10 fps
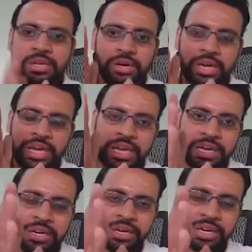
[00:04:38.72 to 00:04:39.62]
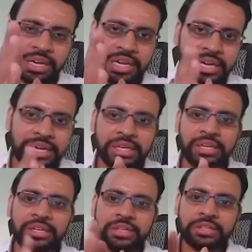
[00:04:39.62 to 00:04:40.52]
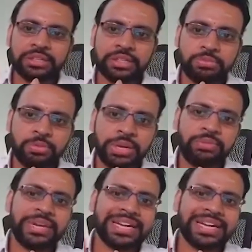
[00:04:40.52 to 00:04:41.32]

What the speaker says: Again recollect, the moment we are